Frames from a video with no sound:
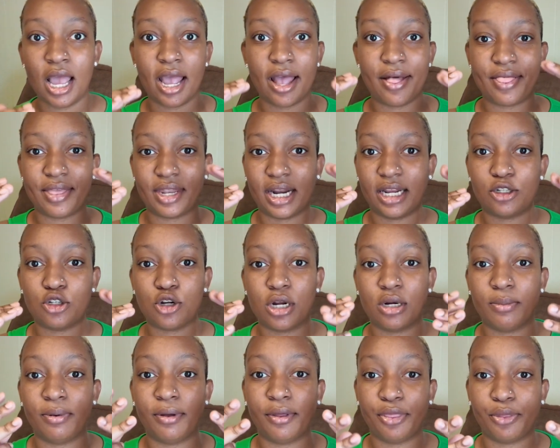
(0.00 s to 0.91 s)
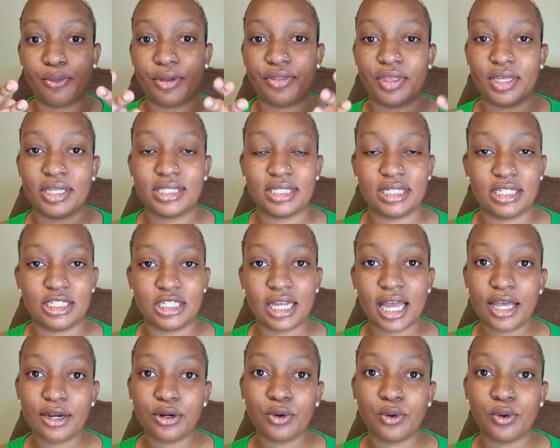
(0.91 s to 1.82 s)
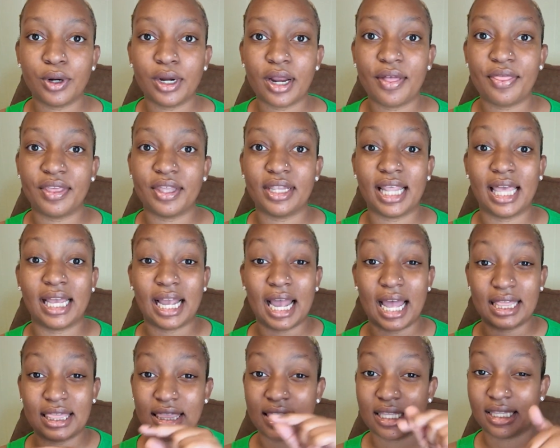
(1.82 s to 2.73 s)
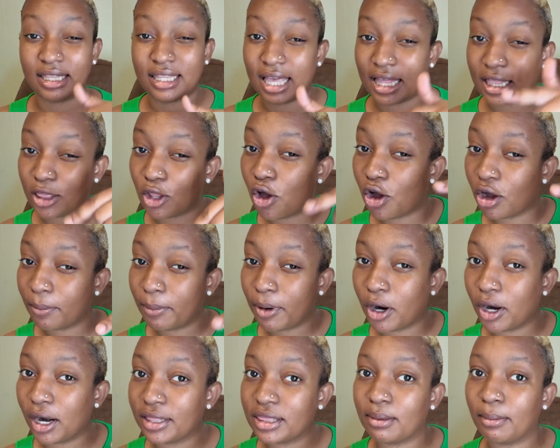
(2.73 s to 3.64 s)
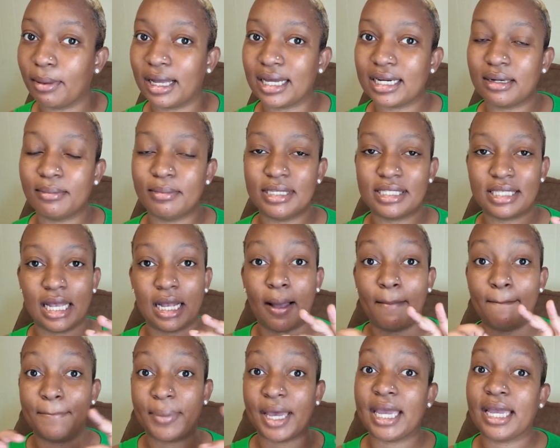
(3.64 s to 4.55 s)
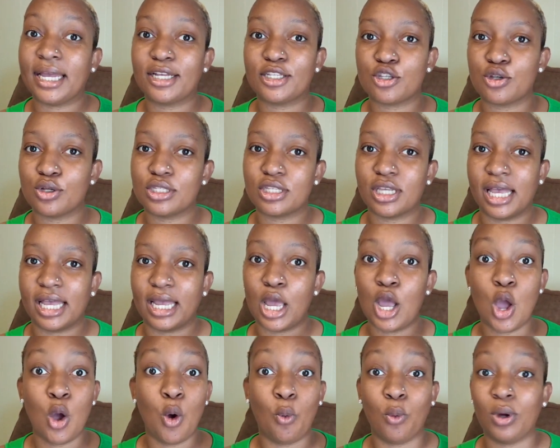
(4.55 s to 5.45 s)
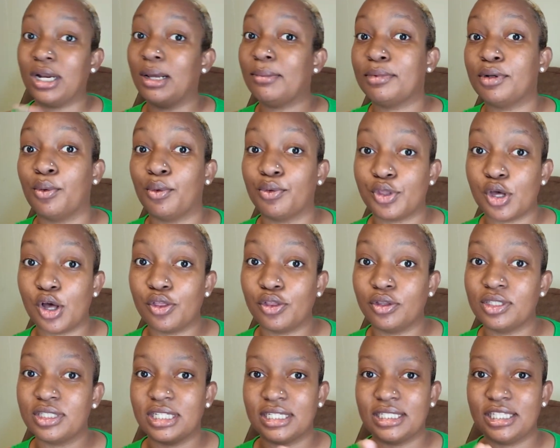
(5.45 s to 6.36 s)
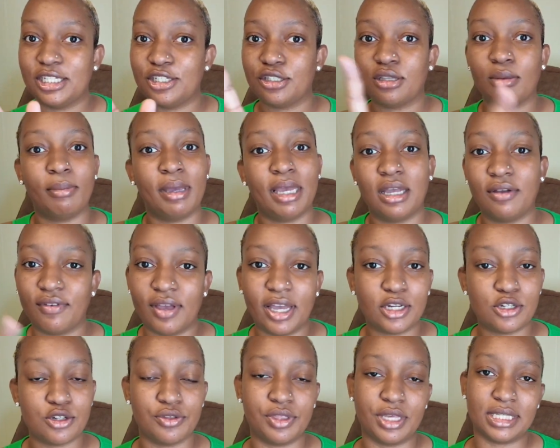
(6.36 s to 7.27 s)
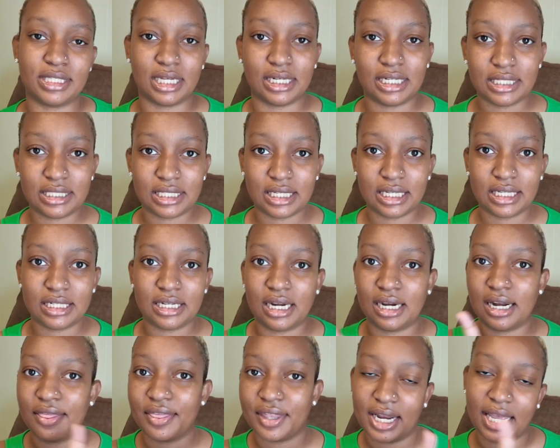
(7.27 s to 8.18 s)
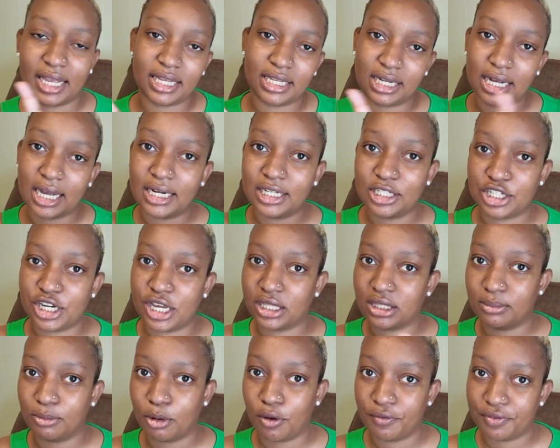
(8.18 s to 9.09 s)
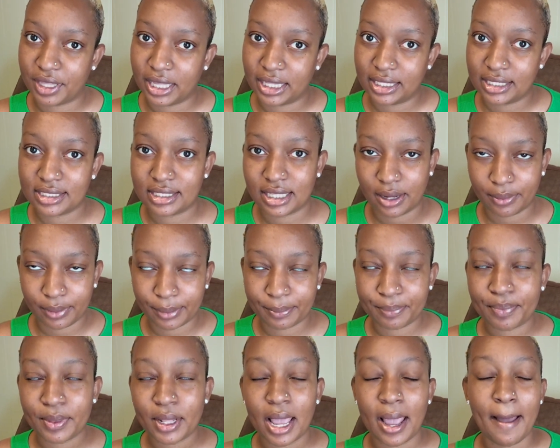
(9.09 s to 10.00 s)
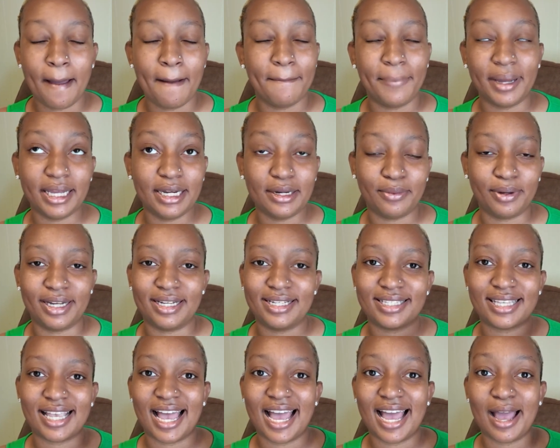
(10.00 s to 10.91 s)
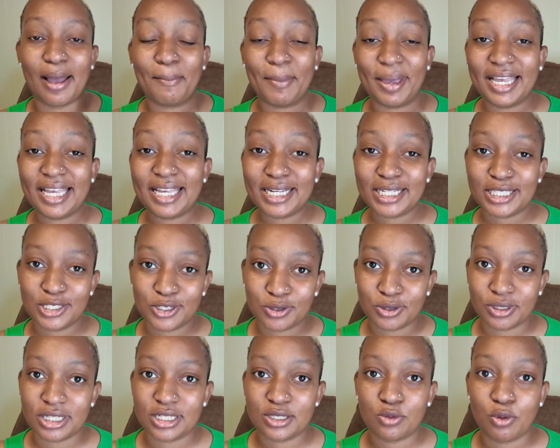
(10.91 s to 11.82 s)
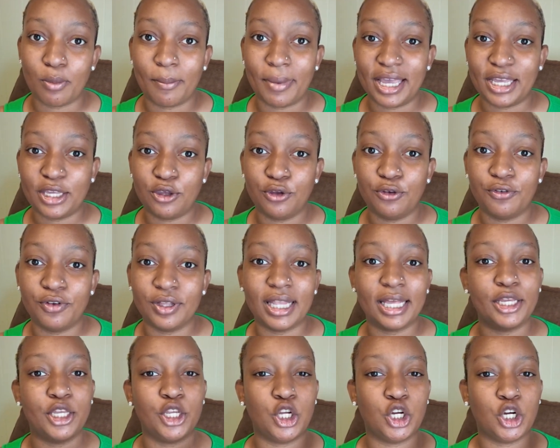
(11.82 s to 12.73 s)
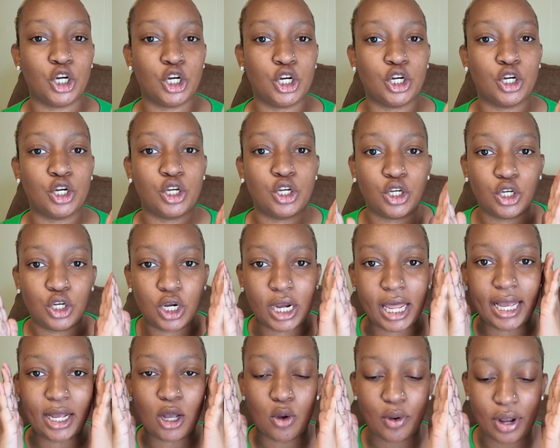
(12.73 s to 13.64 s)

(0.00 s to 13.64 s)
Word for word: And then I try to put three things in each category. And then like at the, that long part at the bottom is like a bank. So it's like when I'm done with all those things, here's a bank of extra things I need to get done. And then I can kind of check them off that list out. But anyways, making a to-do list will make you feel like you're like,